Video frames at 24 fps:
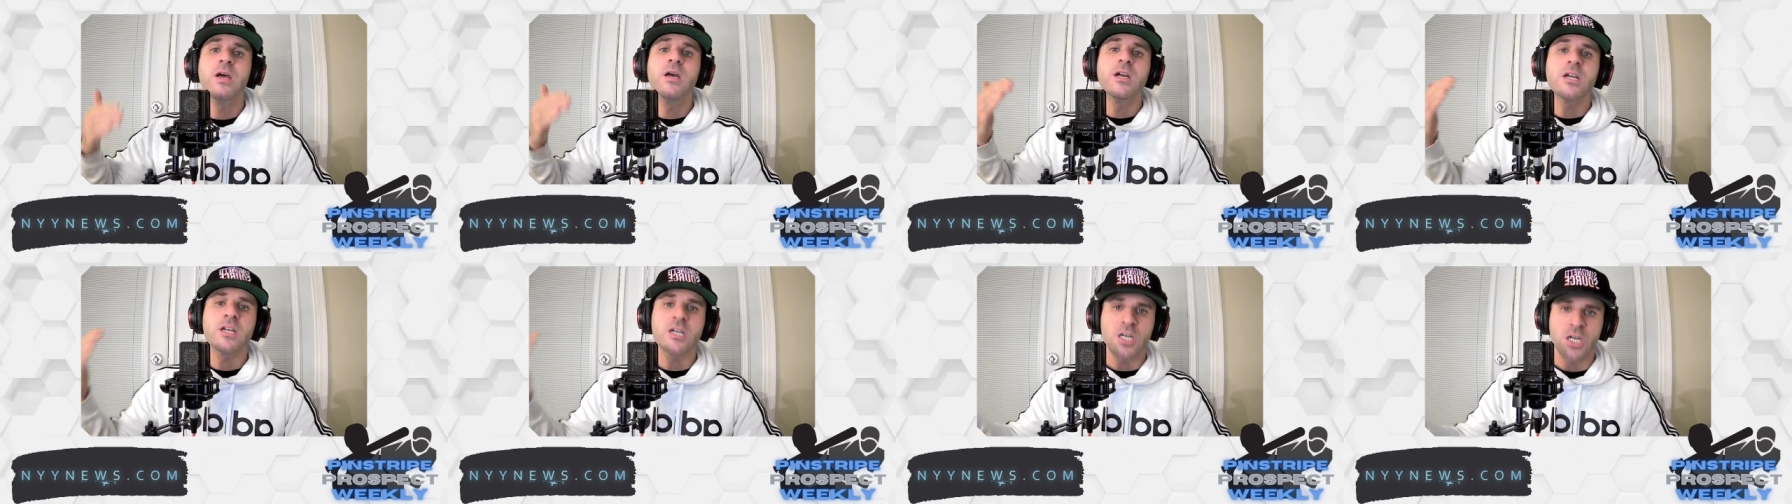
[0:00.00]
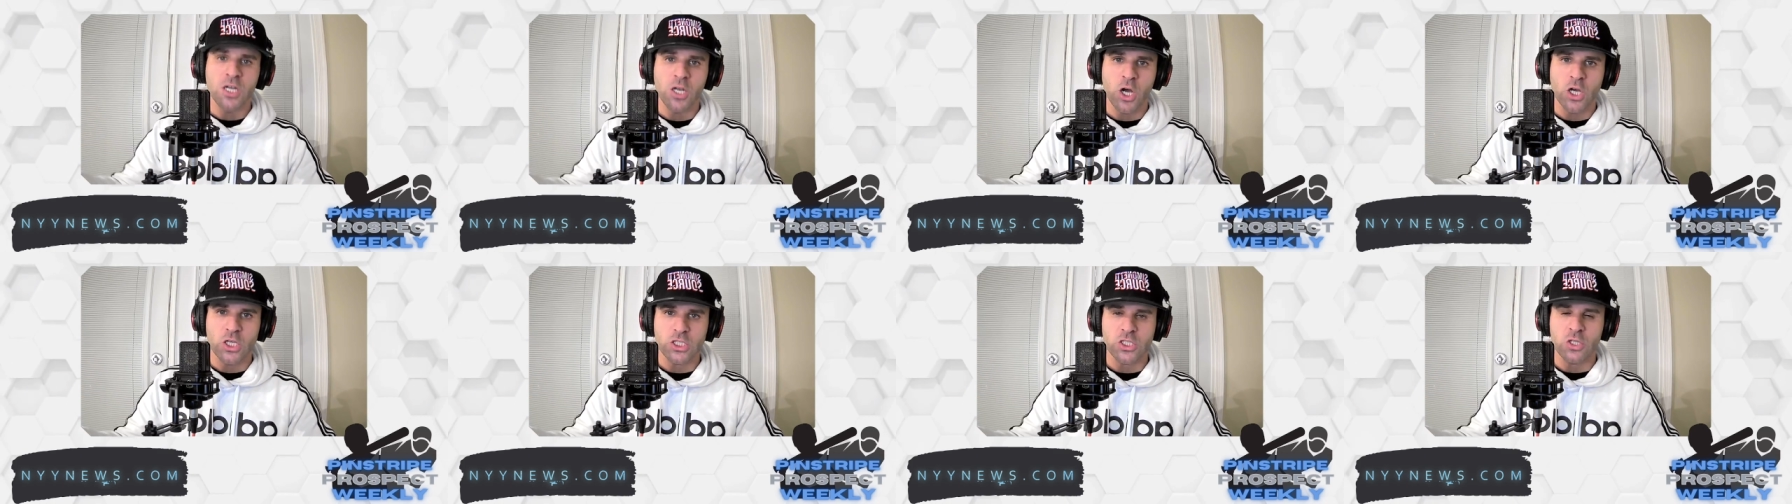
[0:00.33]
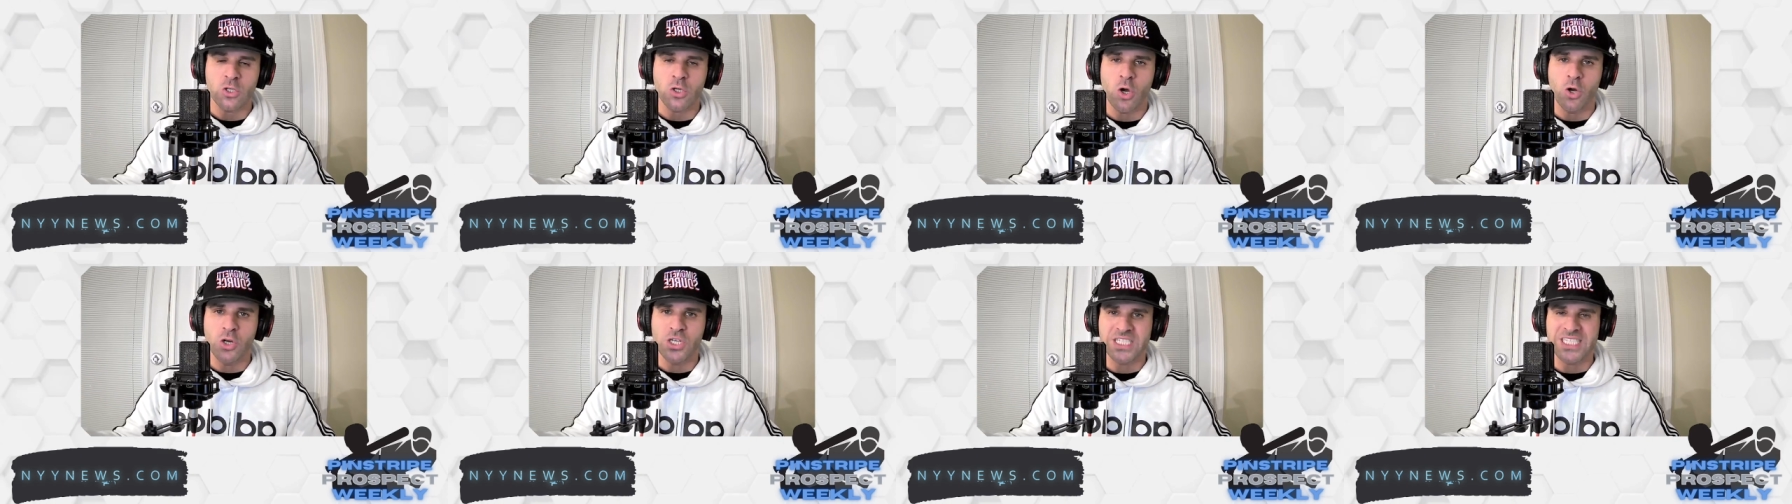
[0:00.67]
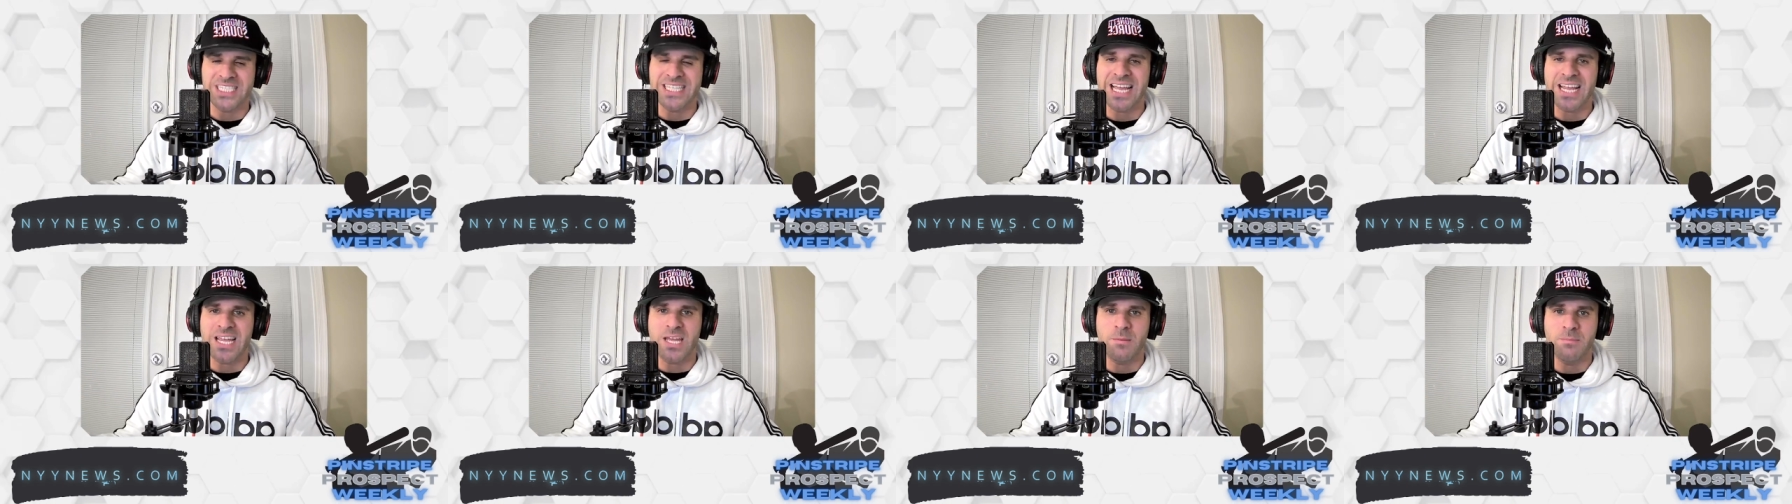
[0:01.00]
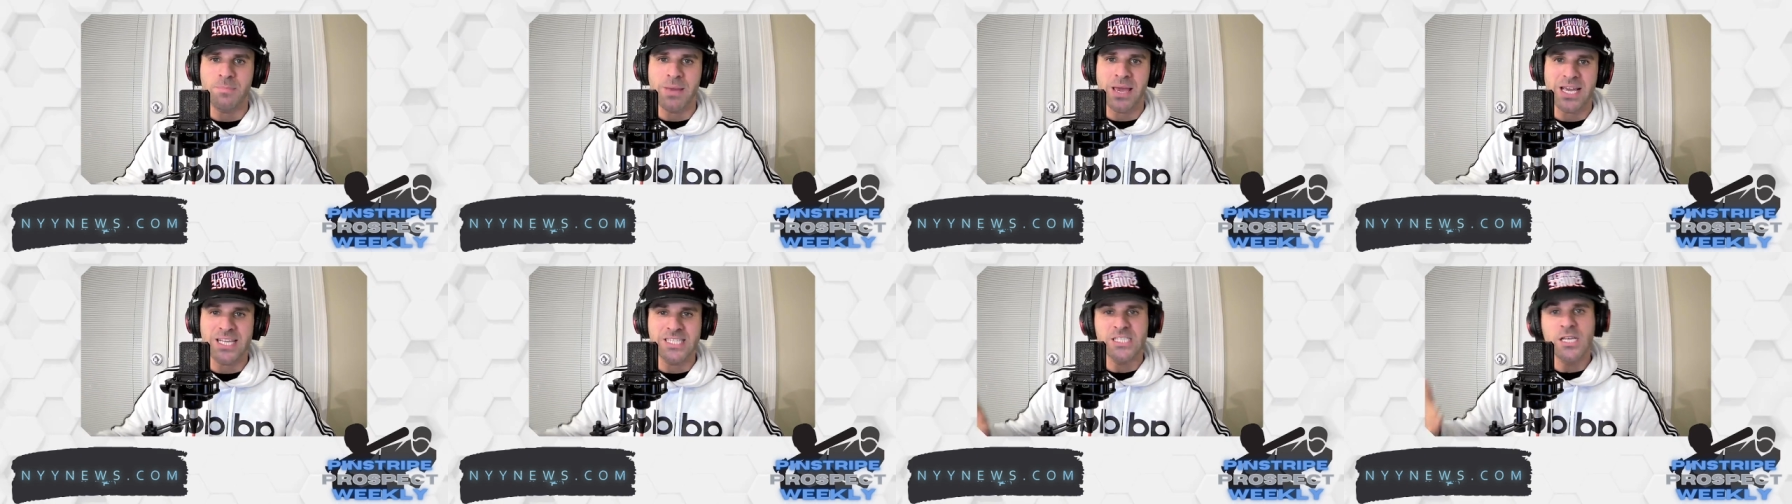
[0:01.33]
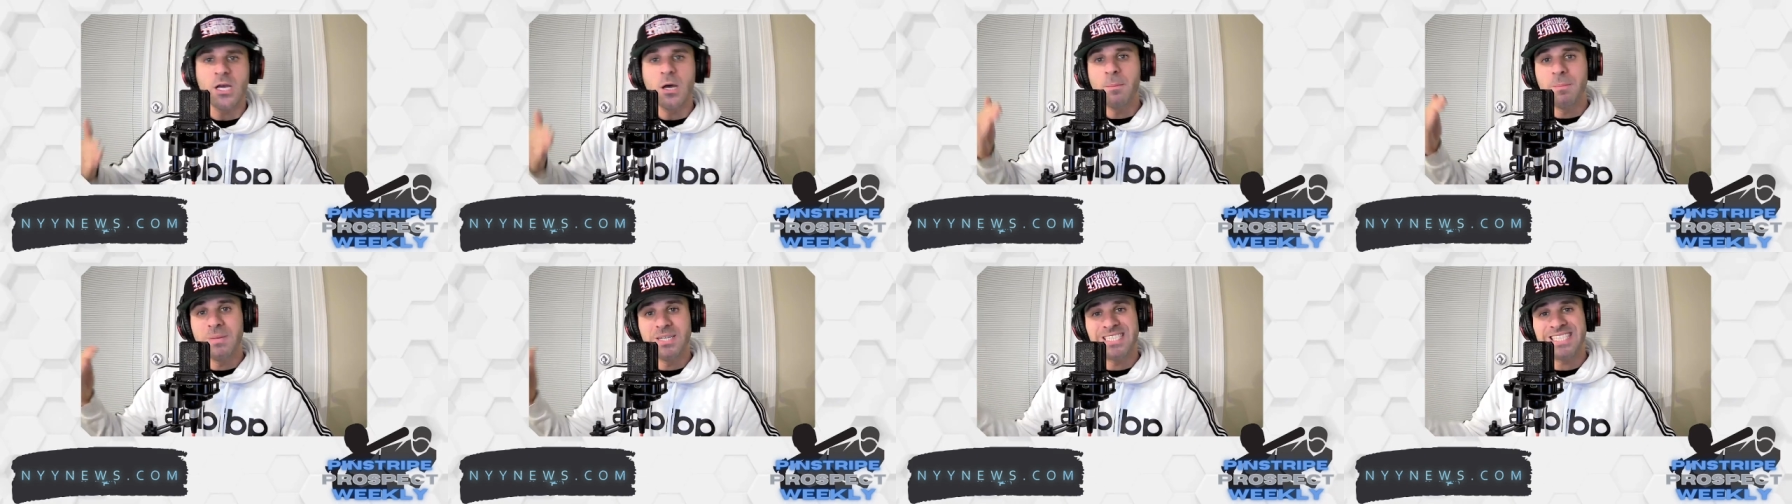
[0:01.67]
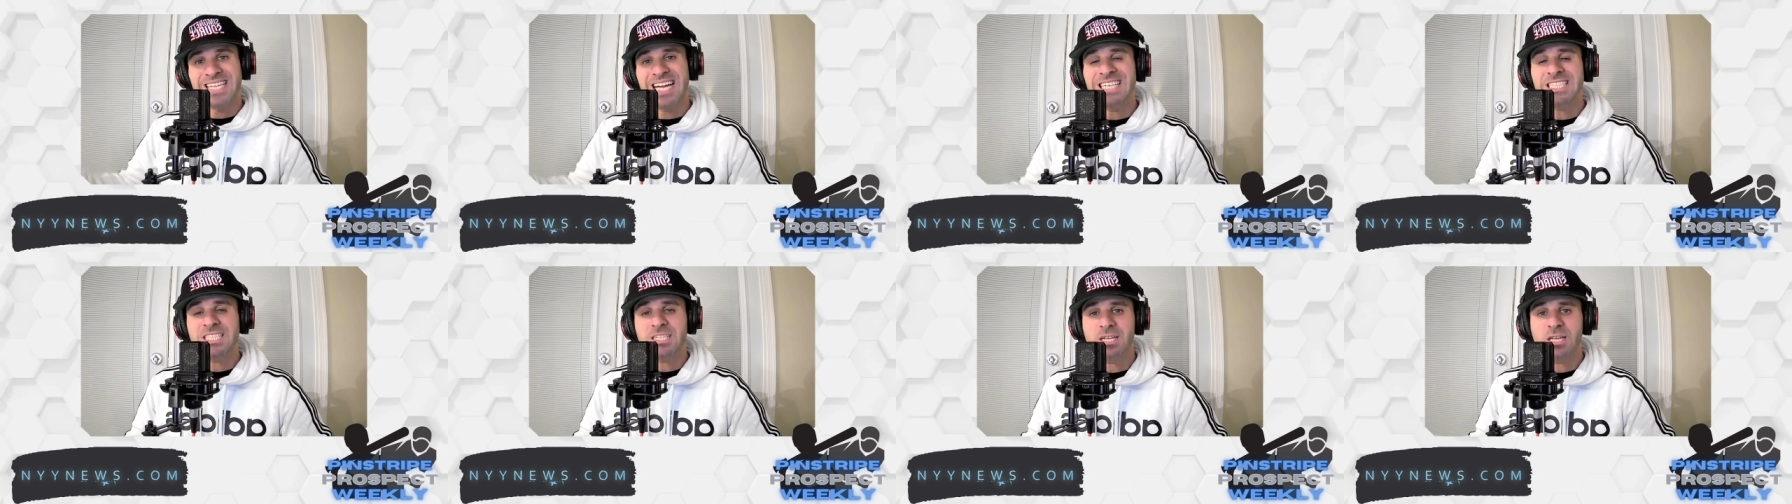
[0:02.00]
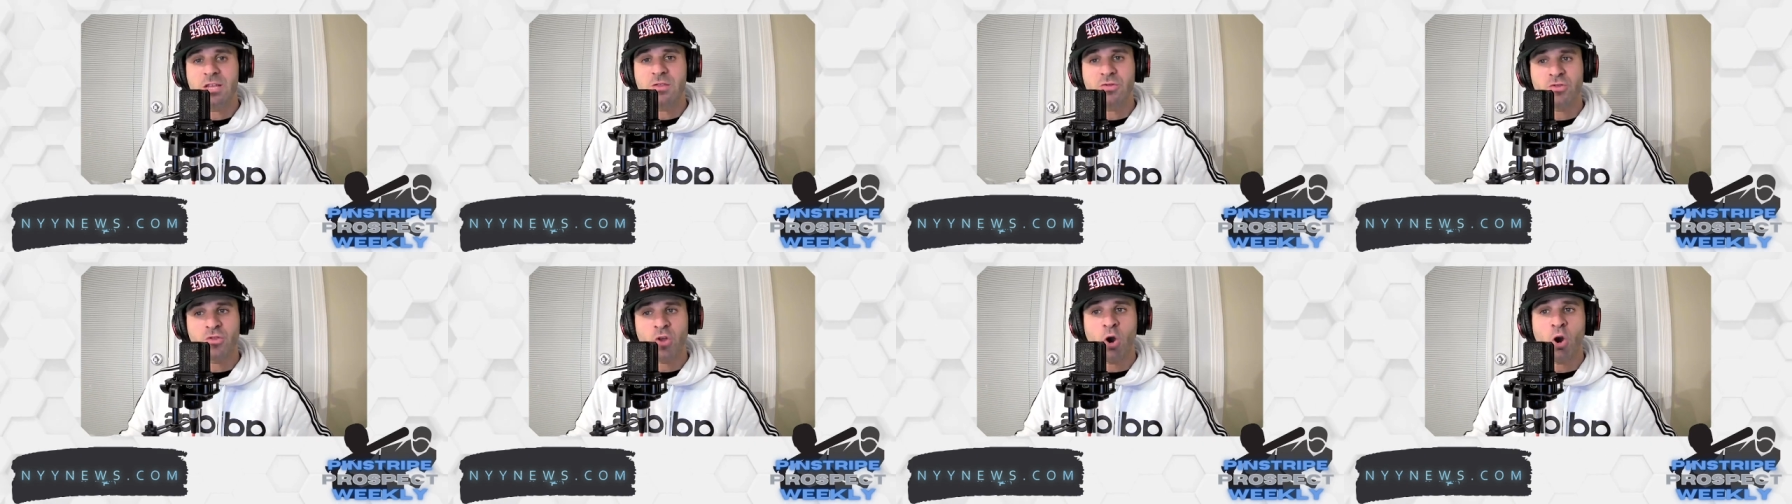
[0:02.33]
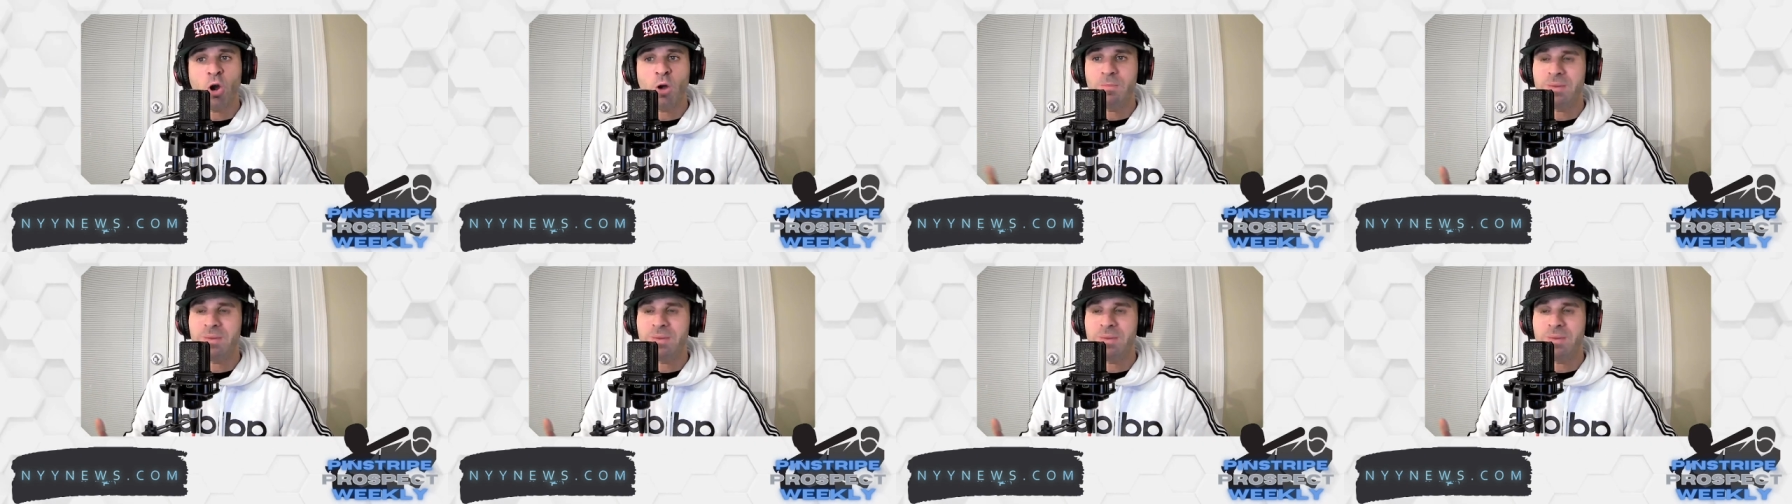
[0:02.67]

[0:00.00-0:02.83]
Could also go to second base, potentially third,